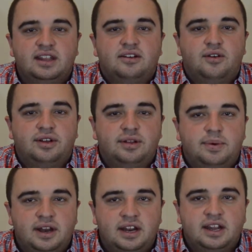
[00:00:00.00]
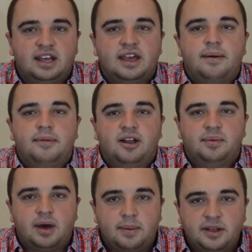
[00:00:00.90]
they're going to put in like a Mary
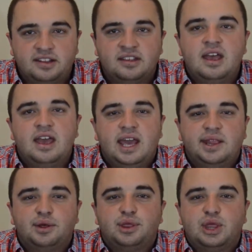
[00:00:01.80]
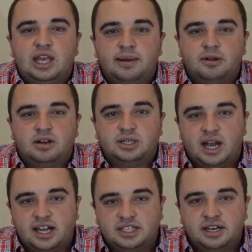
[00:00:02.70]
Poppins either theme or
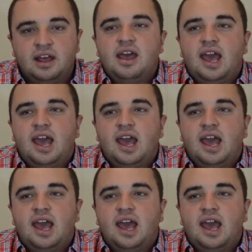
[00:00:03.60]
attraction.